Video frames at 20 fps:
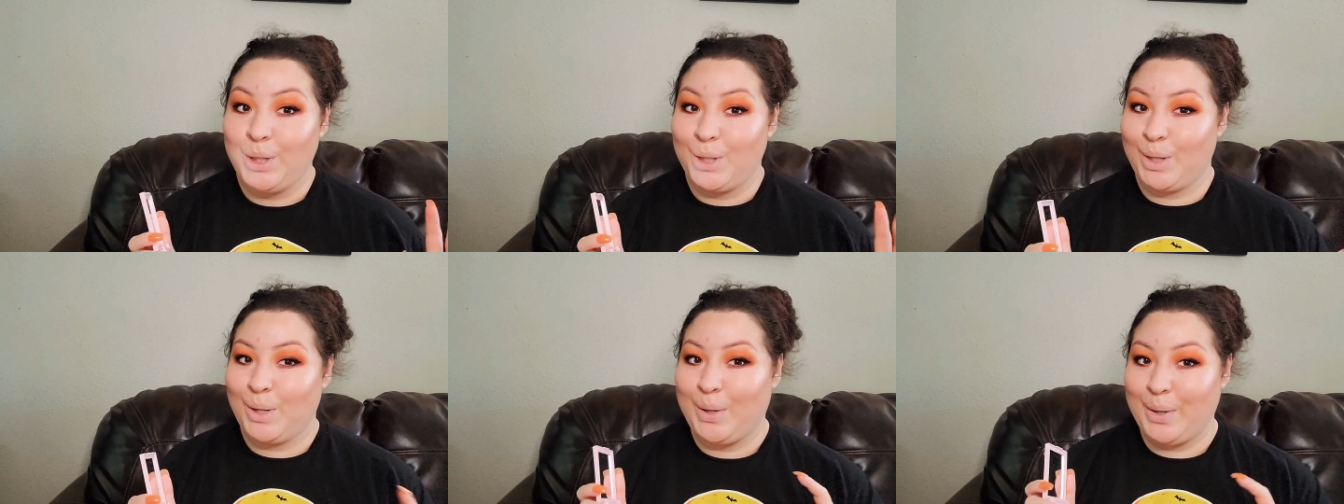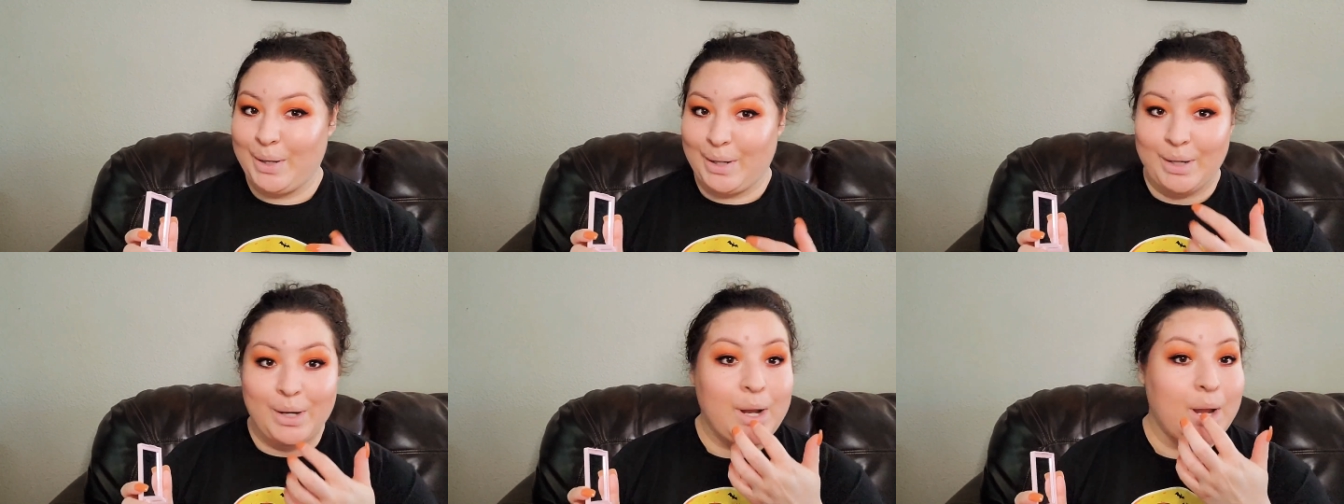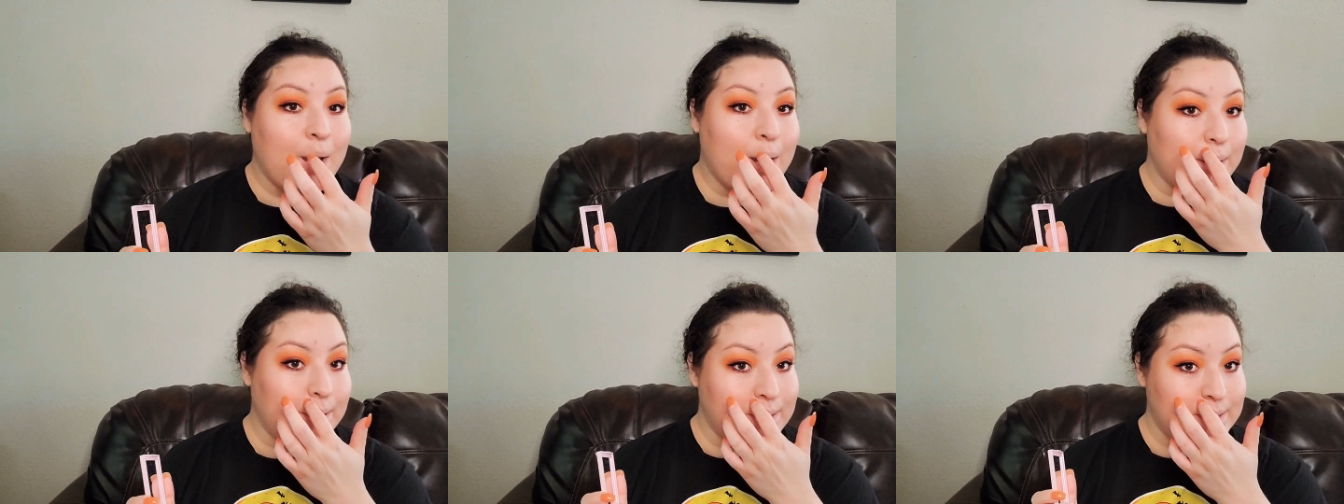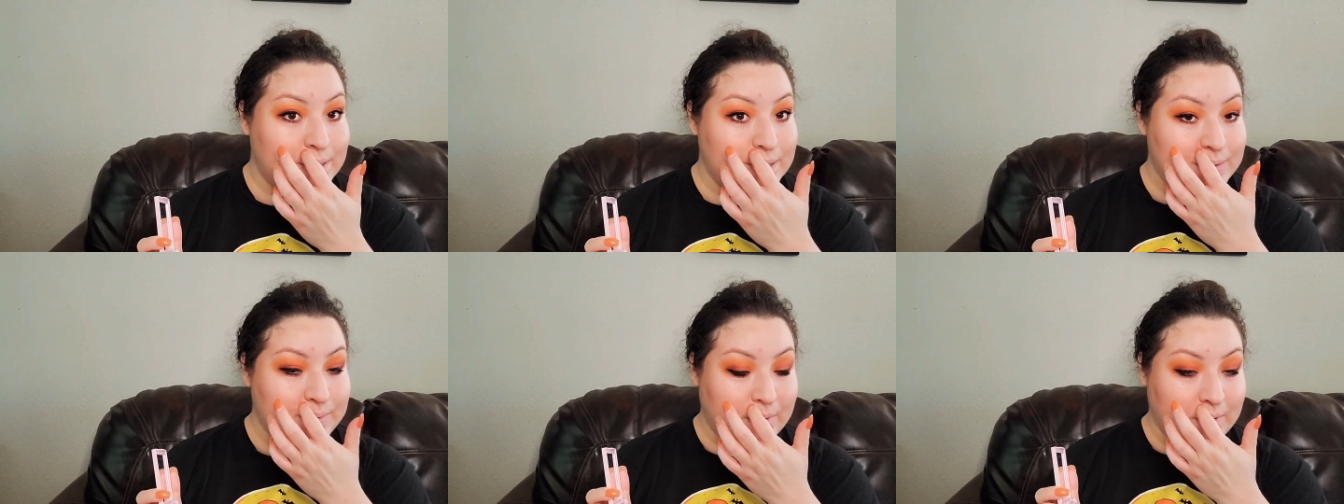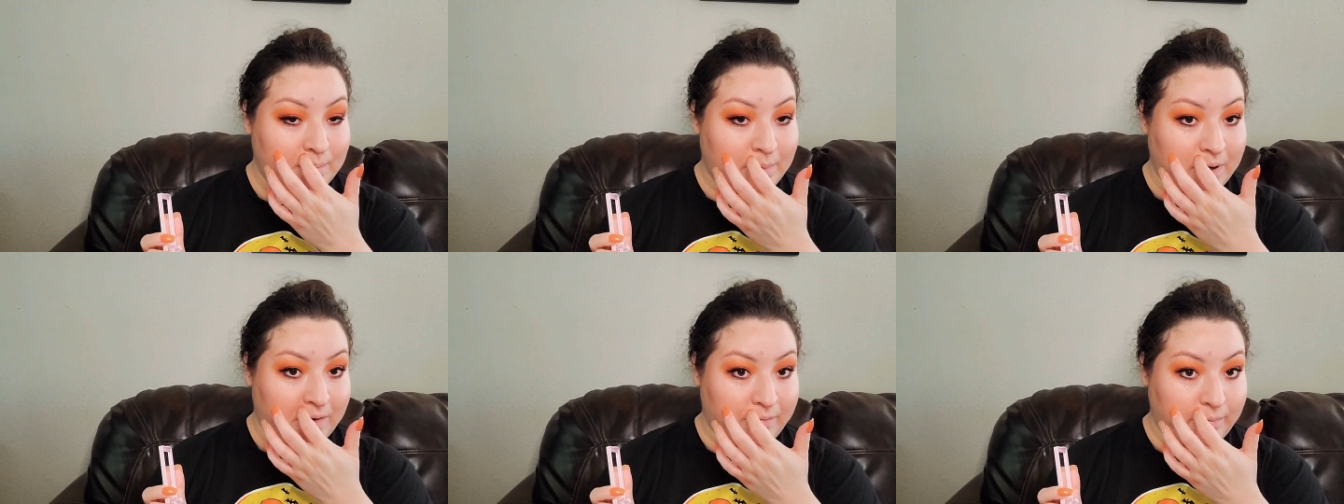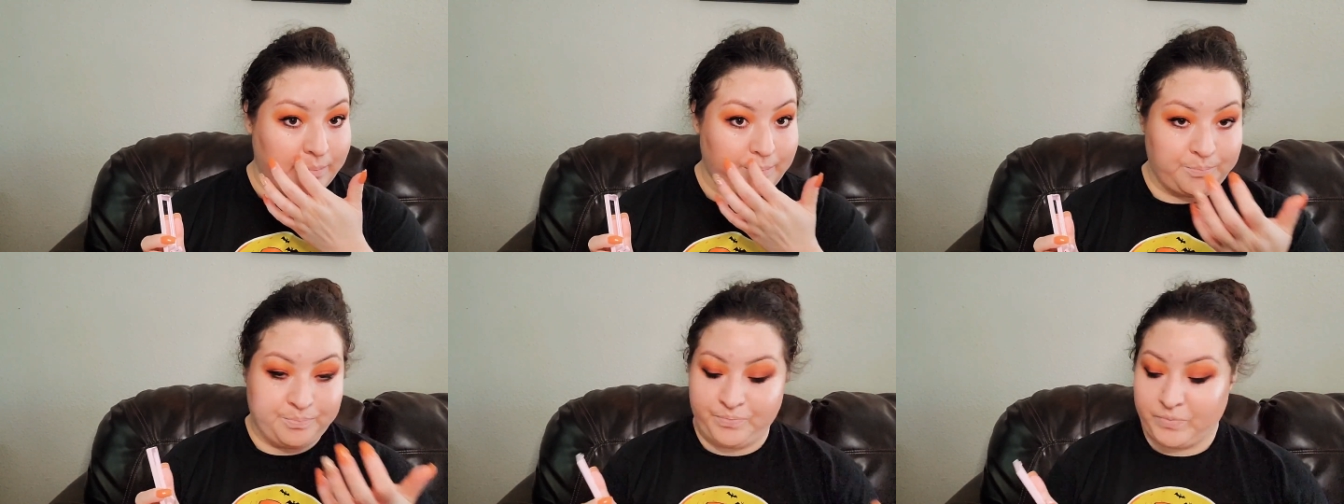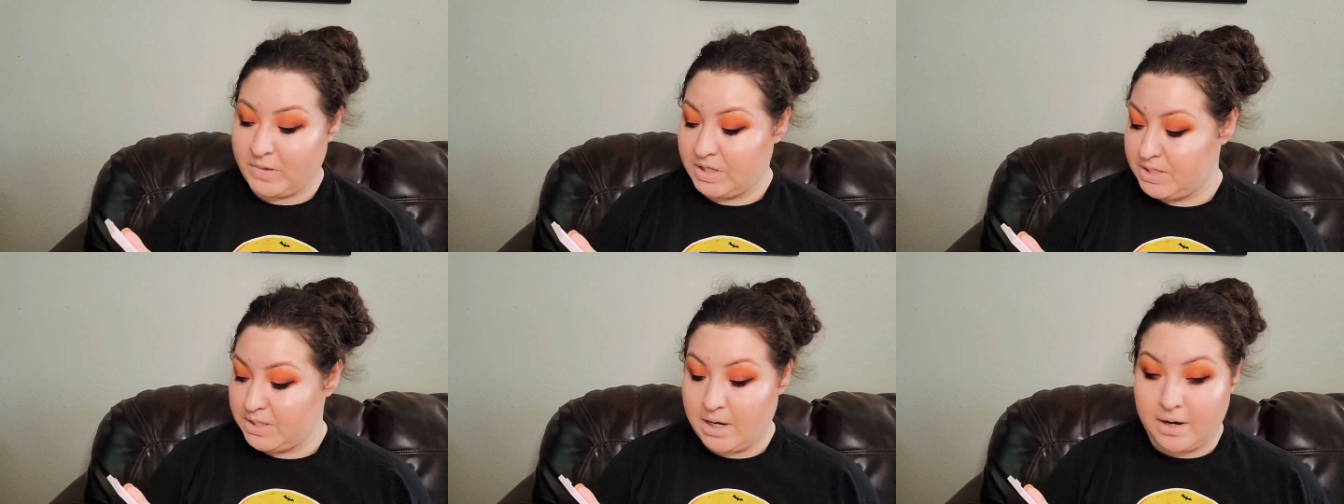You know what? This is one of my,
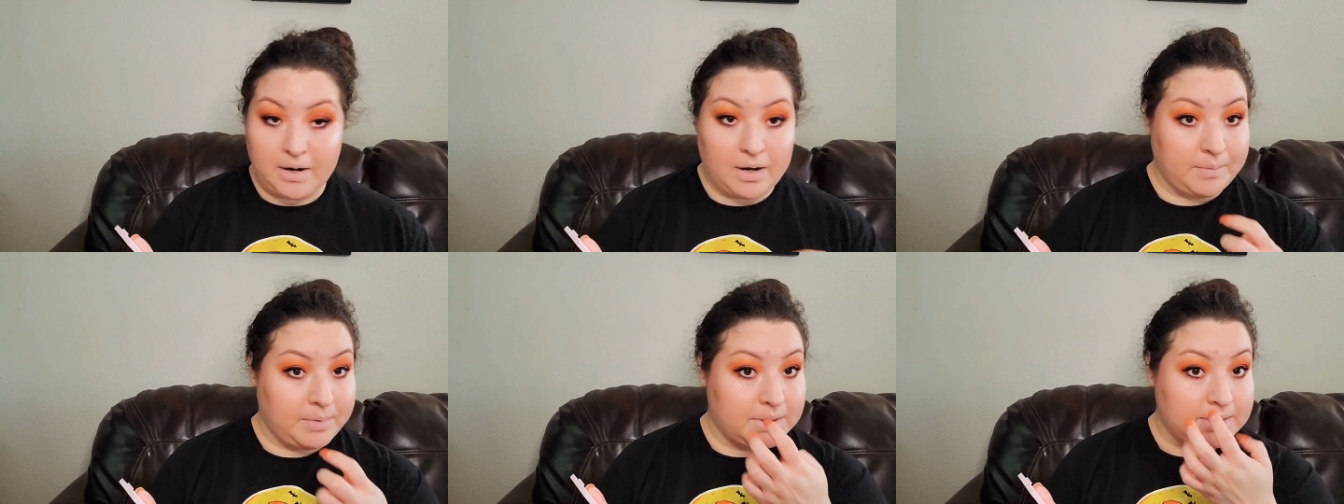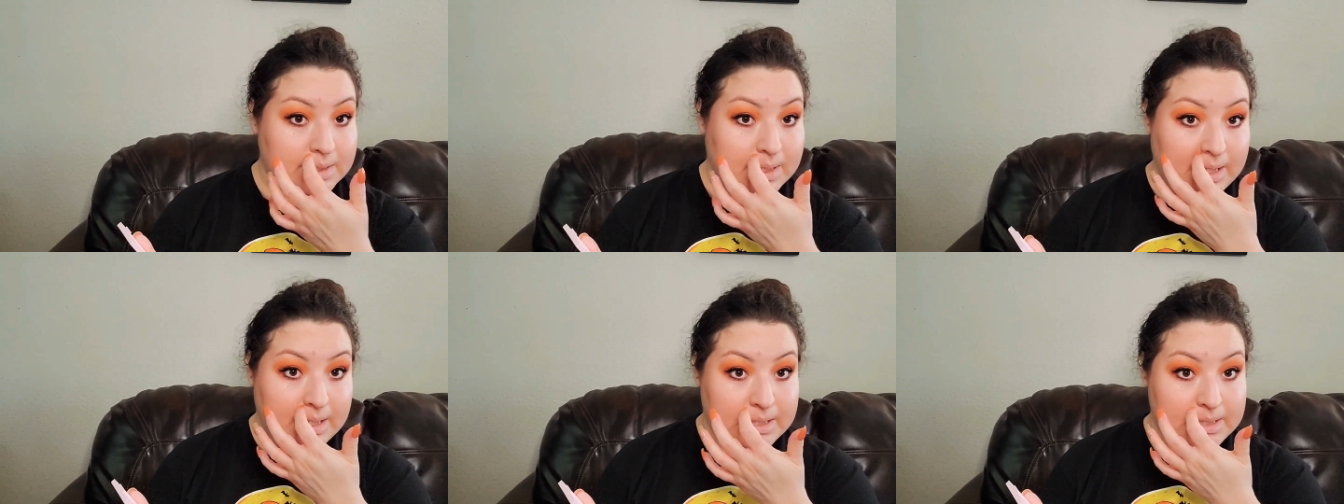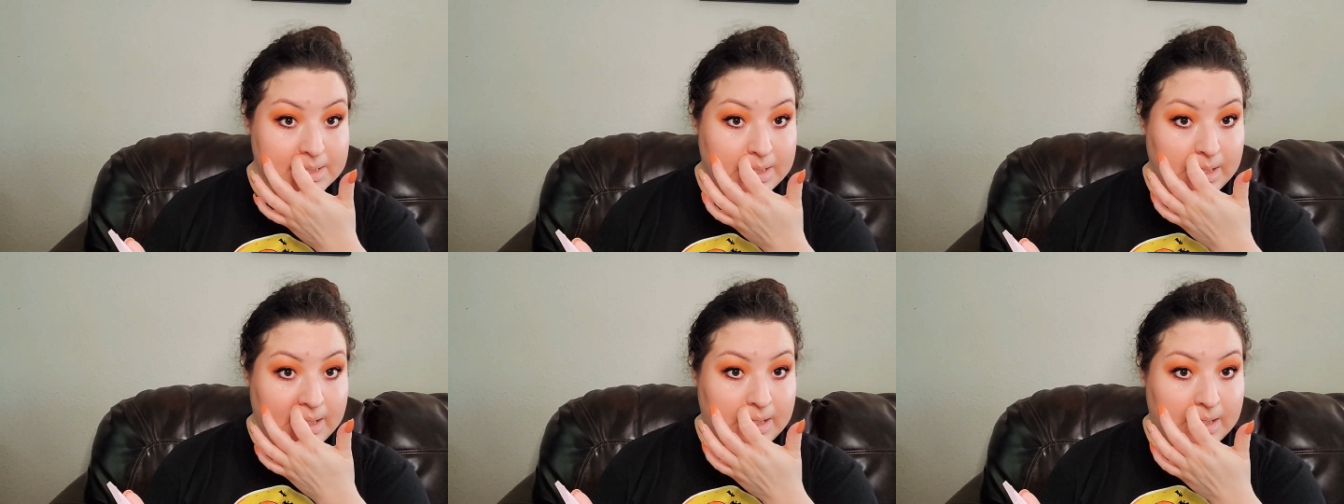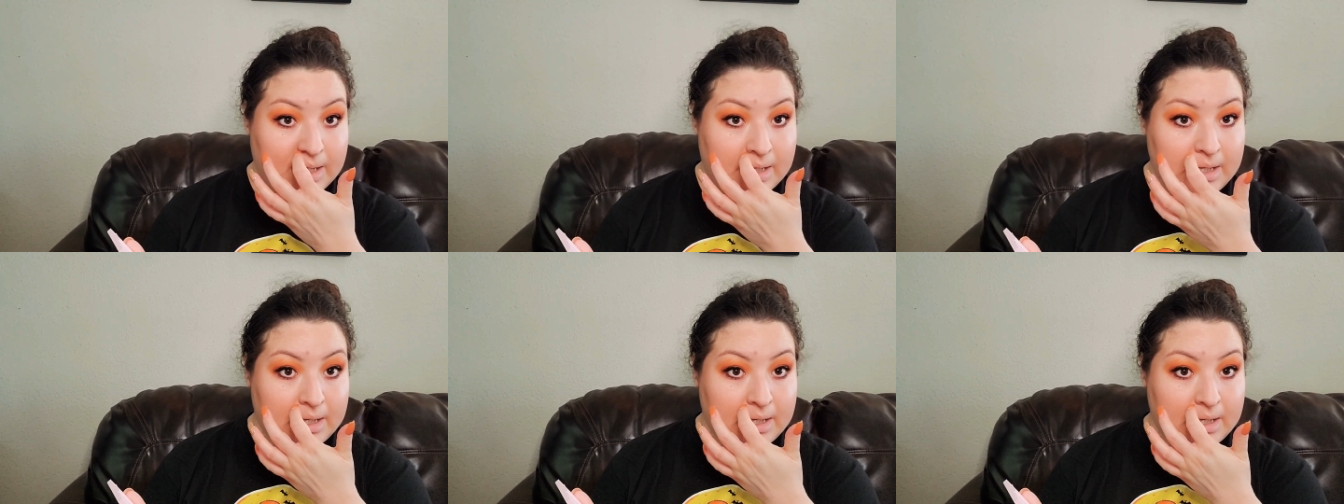sorry, I was itchy.